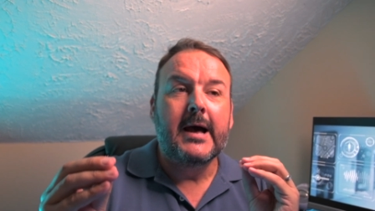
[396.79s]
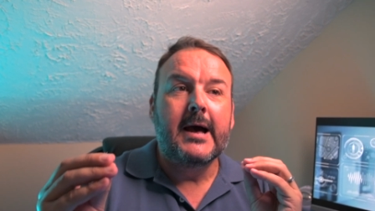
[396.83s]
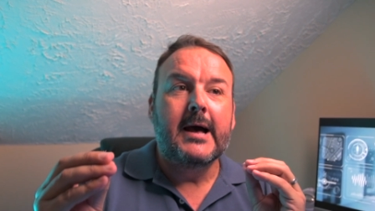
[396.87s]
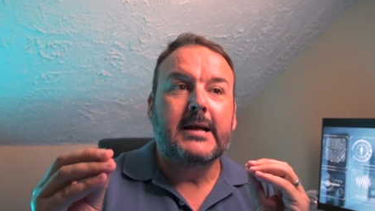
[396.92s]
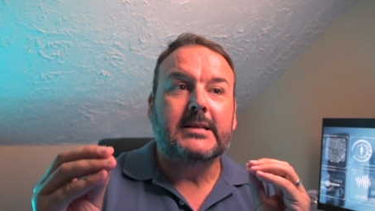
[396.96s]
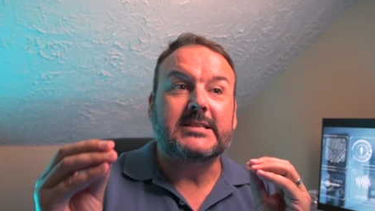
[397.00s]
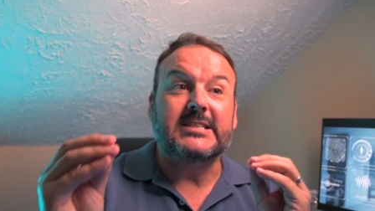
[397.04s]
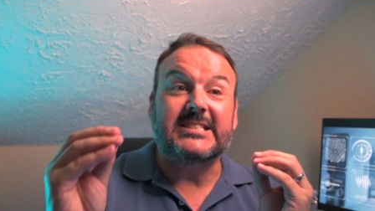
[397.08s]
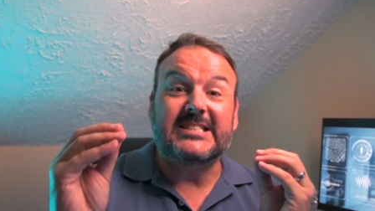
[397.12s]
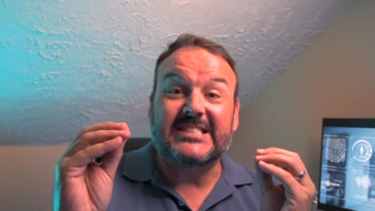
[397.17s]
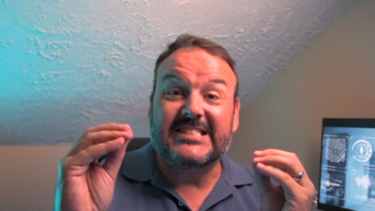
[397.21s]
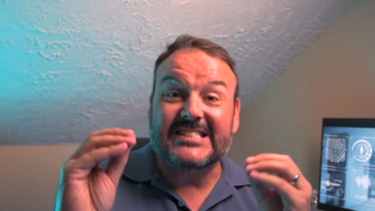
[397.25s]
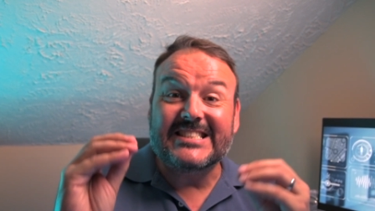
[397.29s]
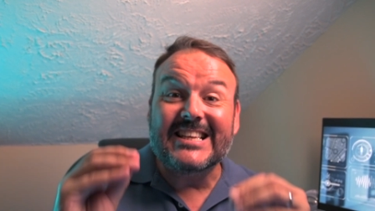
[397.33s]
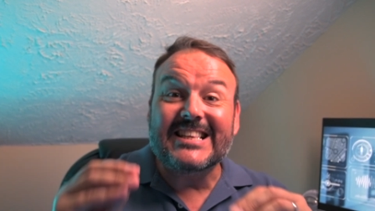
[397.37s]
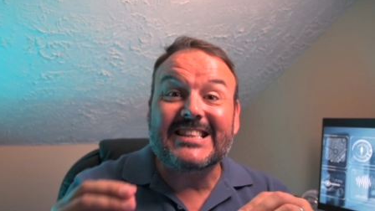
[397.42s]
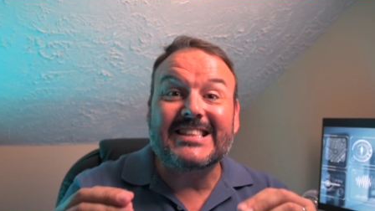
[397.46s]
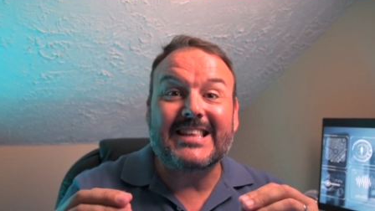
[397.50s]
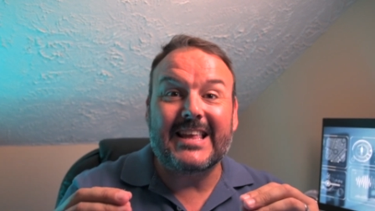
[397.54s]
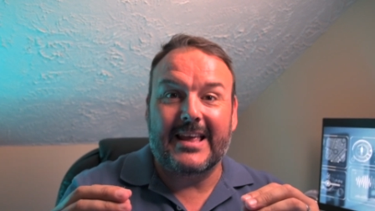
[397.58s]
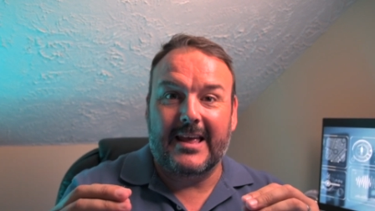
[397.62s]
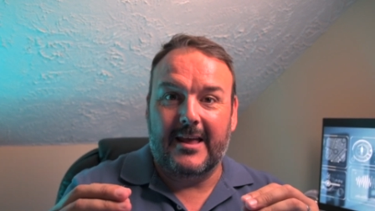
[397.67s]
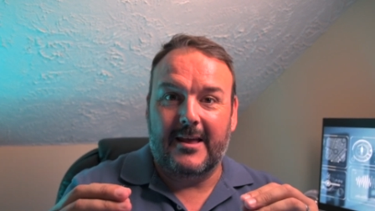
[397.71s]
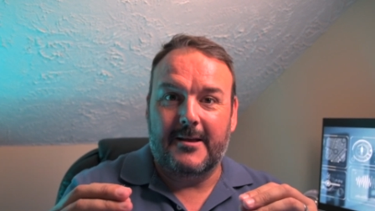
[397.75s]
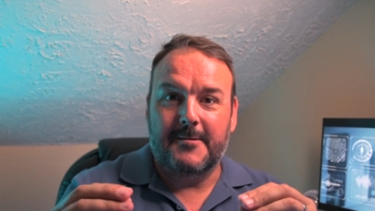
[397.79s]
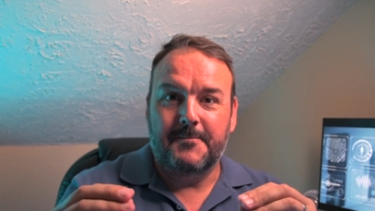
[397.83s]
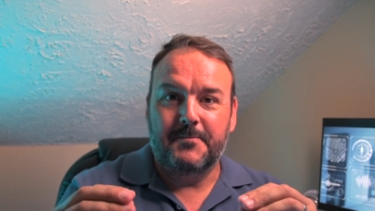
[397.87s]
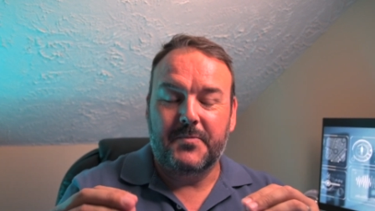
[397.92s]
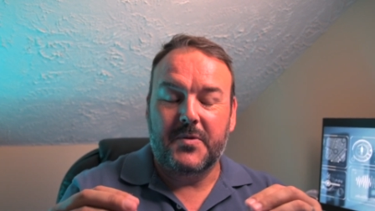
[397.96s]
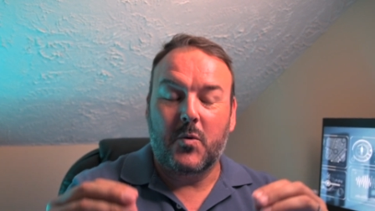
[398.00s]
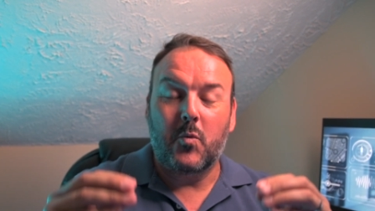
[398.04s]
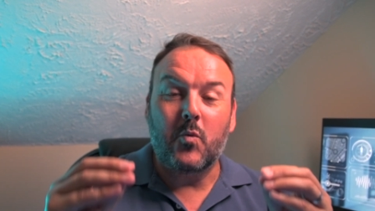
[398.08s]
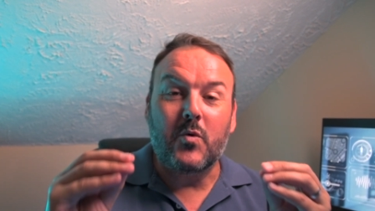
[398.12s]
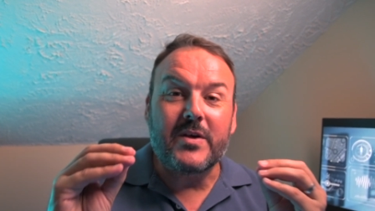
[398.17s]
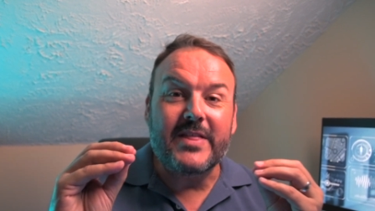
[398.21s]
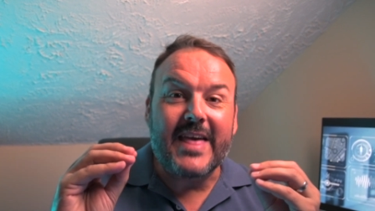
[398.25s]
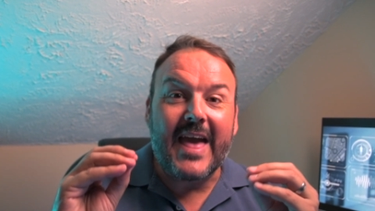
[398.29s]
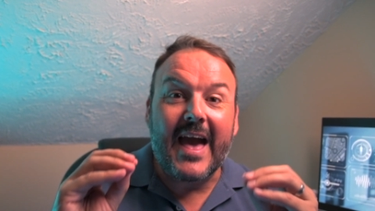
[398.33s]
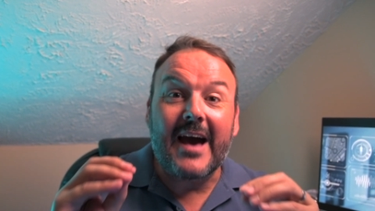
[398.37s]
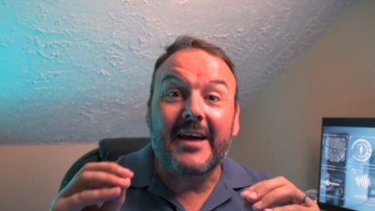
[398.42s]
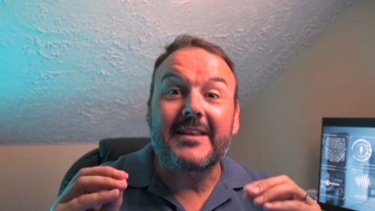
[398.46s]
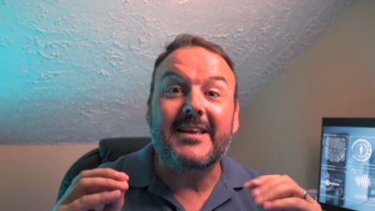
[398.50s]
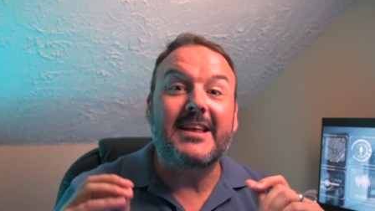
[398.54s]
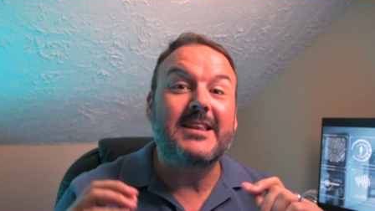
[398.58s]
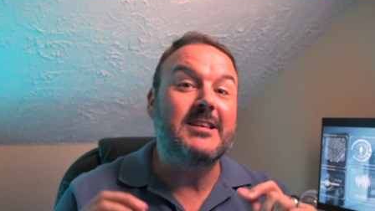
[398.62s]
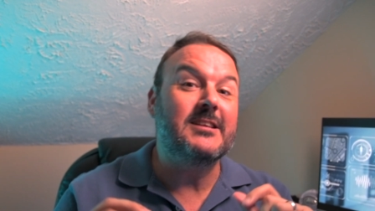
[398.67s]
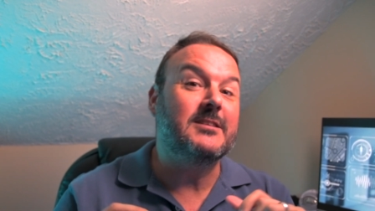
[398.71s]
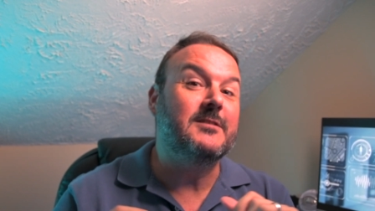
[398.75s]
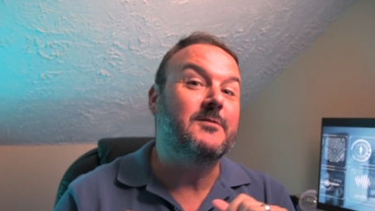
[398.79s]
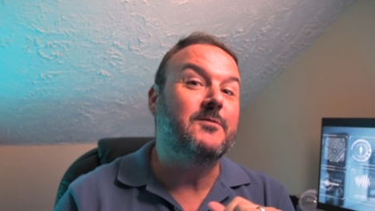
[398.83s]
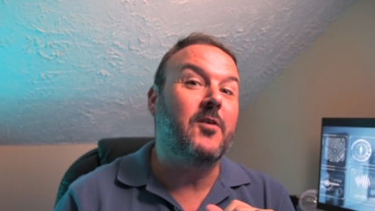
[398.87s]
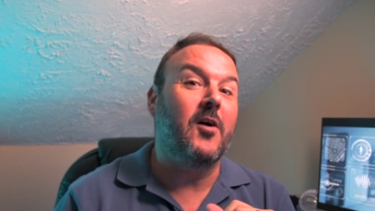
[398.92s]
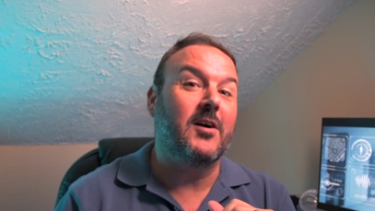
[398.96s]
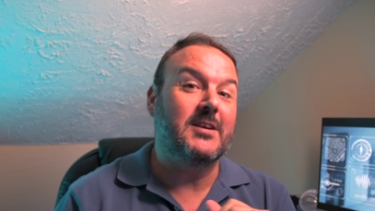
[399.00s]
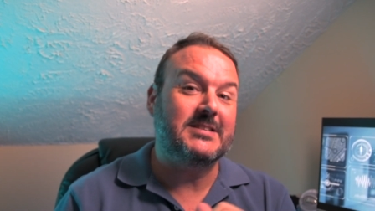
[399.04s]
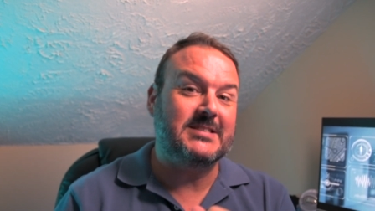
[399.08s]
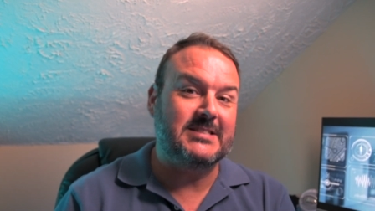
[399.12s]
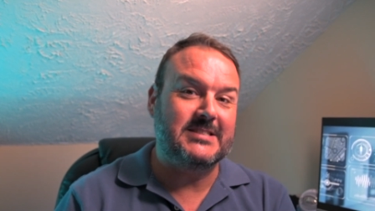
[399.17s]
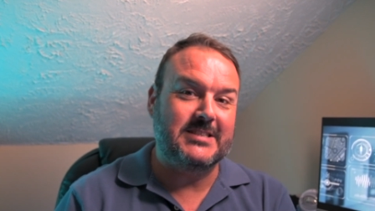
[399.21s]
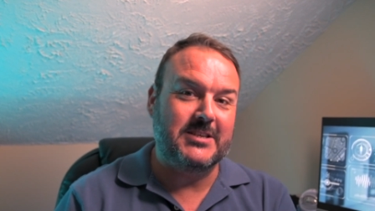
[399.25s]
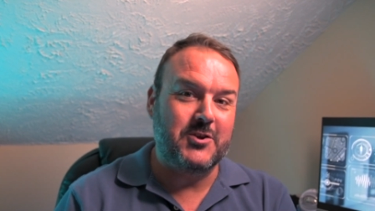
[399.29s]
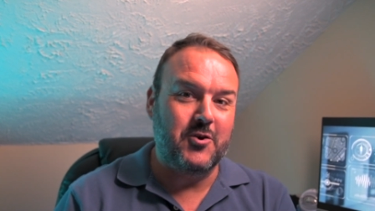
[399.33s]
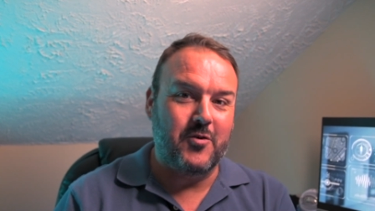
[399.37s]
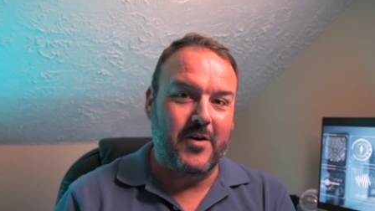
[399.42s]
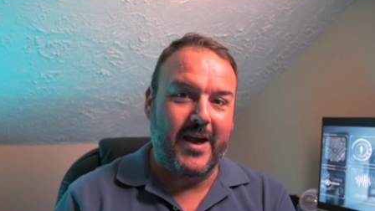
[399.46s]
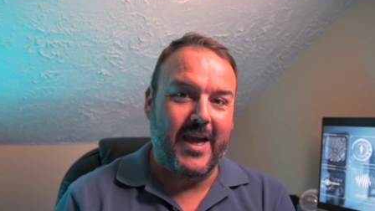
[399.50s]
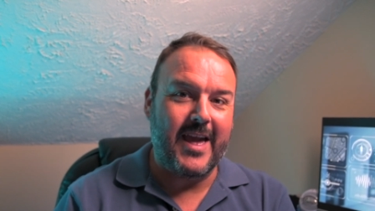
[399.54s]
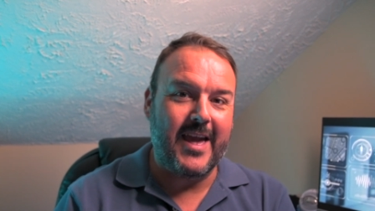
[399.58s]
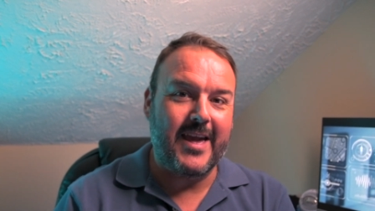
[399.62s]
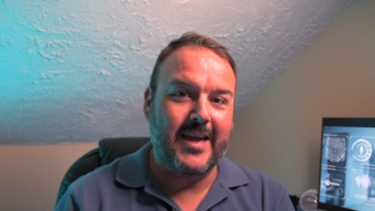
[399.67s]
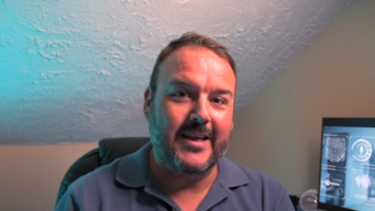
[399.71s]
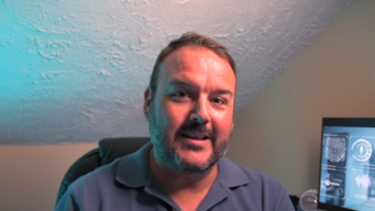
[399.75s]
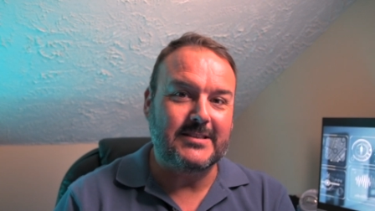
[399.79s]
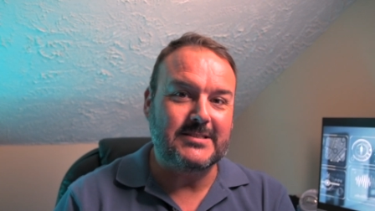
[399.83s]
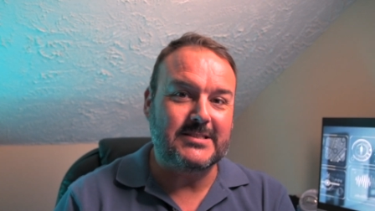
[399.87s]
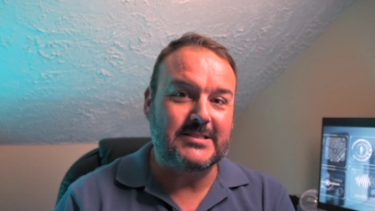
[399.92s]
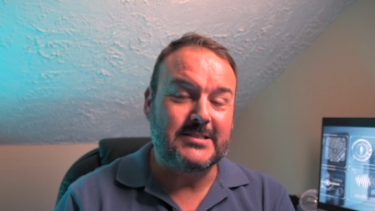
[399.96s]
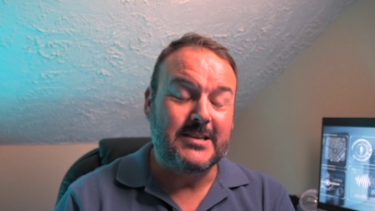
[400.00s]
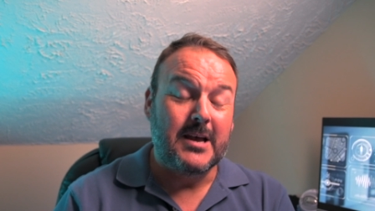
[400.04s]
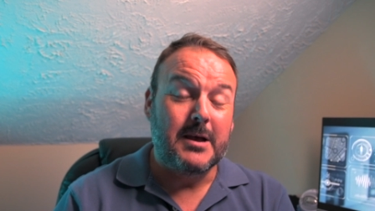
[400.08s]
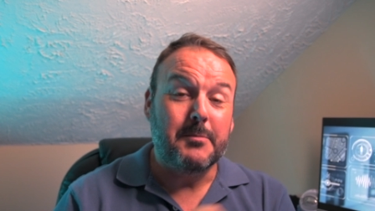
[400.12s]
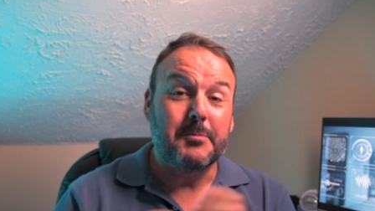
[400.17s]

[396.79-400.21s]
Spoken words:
to sit there without any devices in your hands.